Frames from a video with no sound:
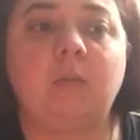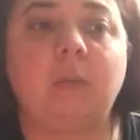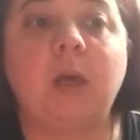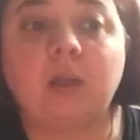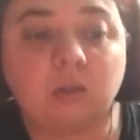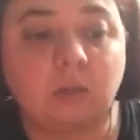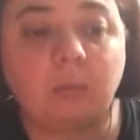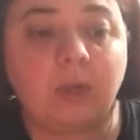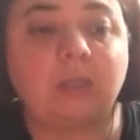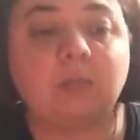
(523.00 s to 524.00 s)
But to
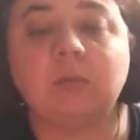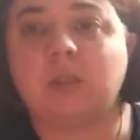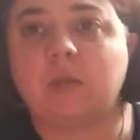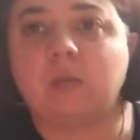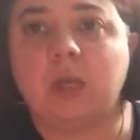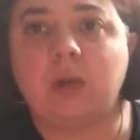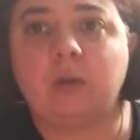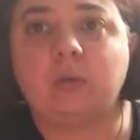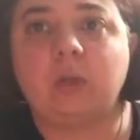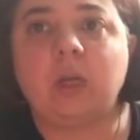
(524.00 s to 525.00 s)
break some stuff
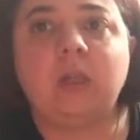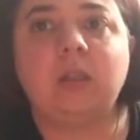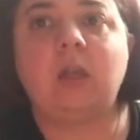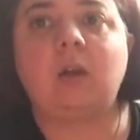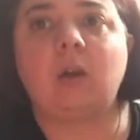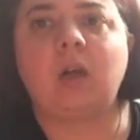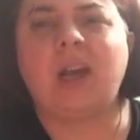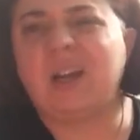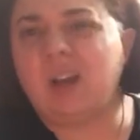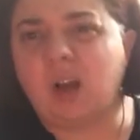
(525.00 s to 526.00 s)
down that are
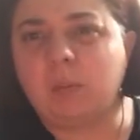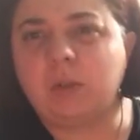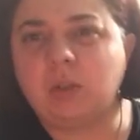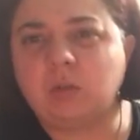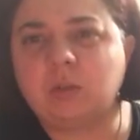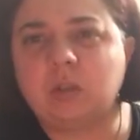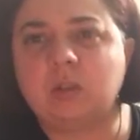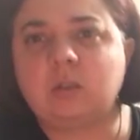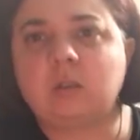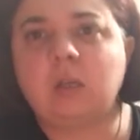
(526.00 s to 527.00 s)
kind of common
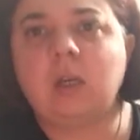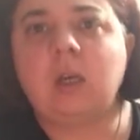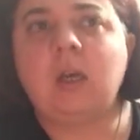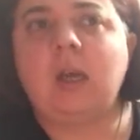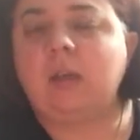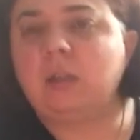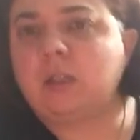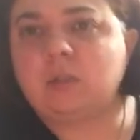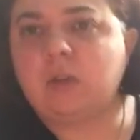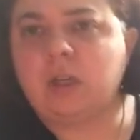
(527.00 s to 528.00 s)
uses, I
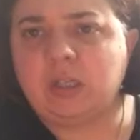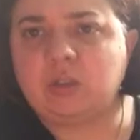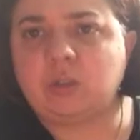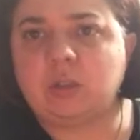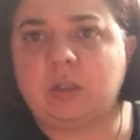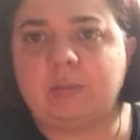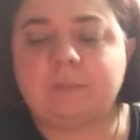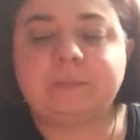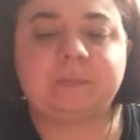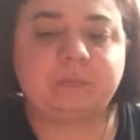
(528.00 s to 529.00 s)
think is very interesting.
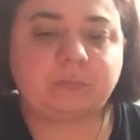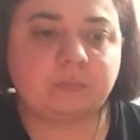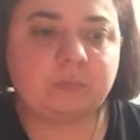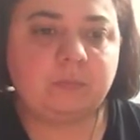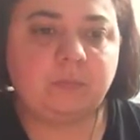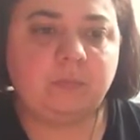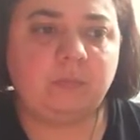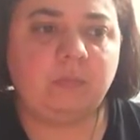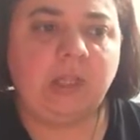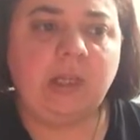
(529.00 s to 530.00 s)

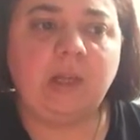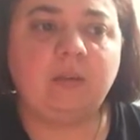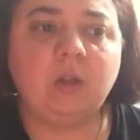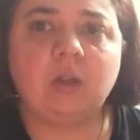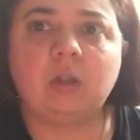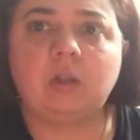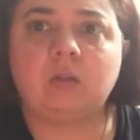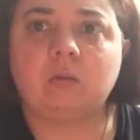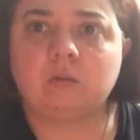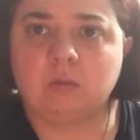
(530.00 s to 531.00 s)
And give you a little
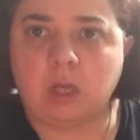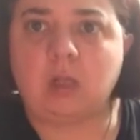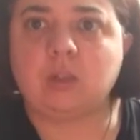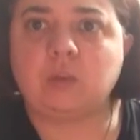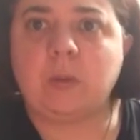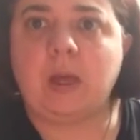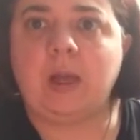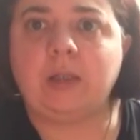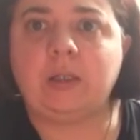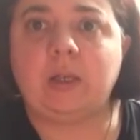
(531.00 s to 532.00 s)
knowledge
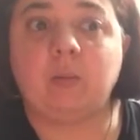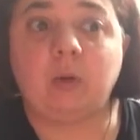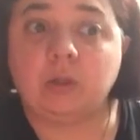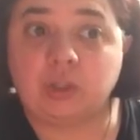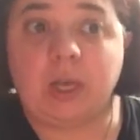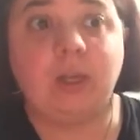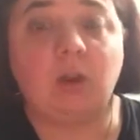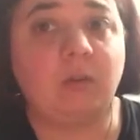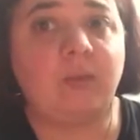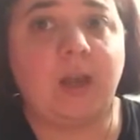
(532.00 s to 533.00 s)
behind it, and we're checking
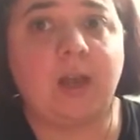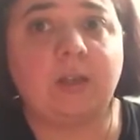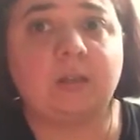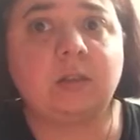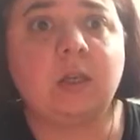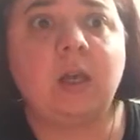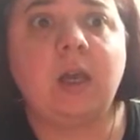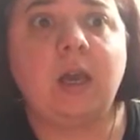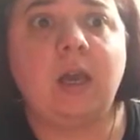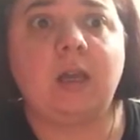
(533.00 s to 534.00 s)
our facts.
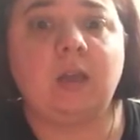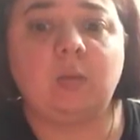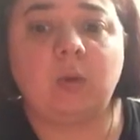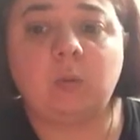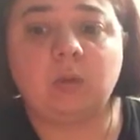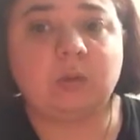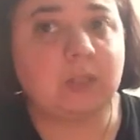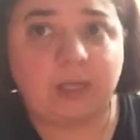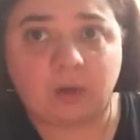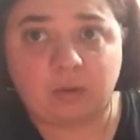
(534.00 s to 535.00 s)
And we will
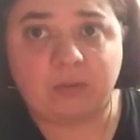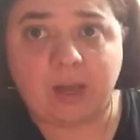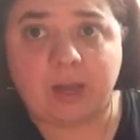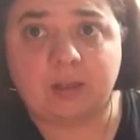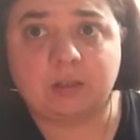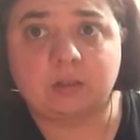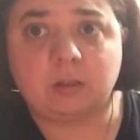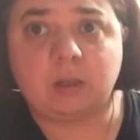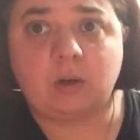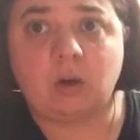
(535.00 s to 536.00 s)
cite our facts
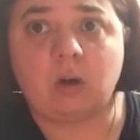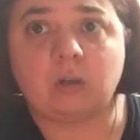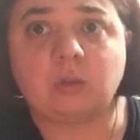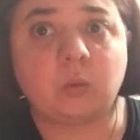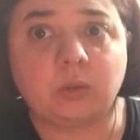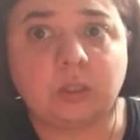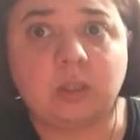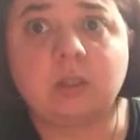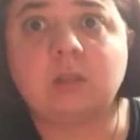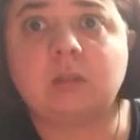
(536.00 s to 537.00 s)
and our
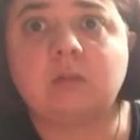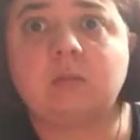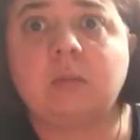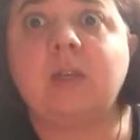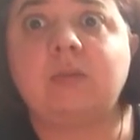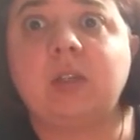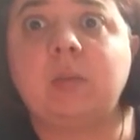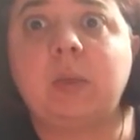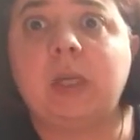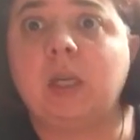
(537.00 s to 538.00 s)
sources if
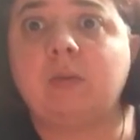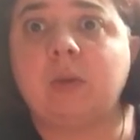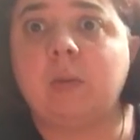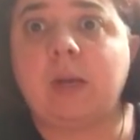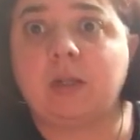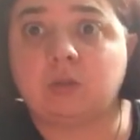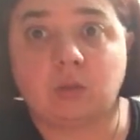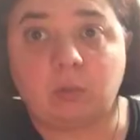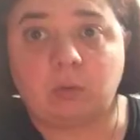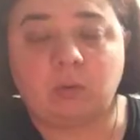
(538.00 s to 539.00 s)
need be, if anybody has
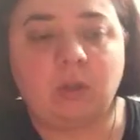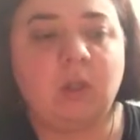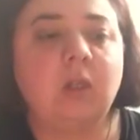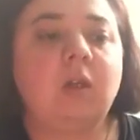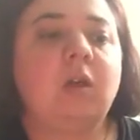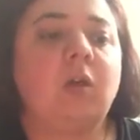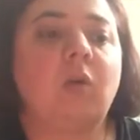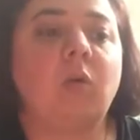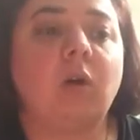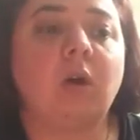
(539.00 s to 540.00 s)
trouble
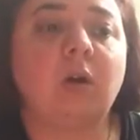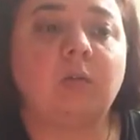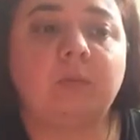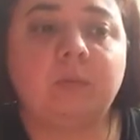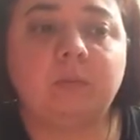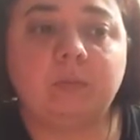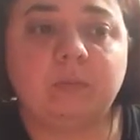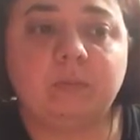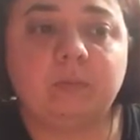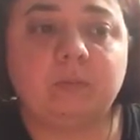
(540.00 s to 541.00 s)
or
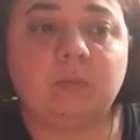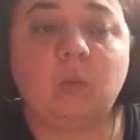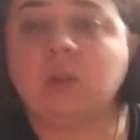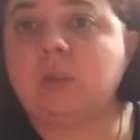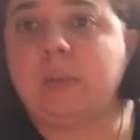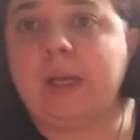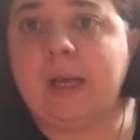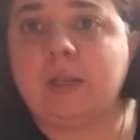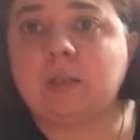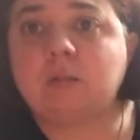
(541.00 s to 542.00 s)
wants to be an
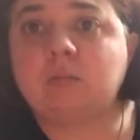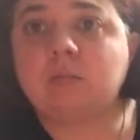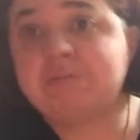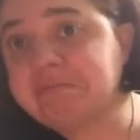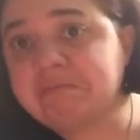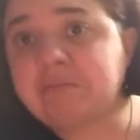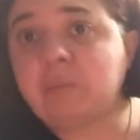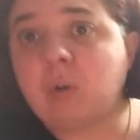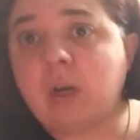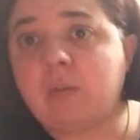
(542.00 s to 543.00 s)
ass.
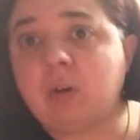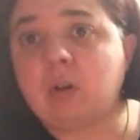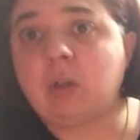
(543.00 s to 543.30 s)
Whatever.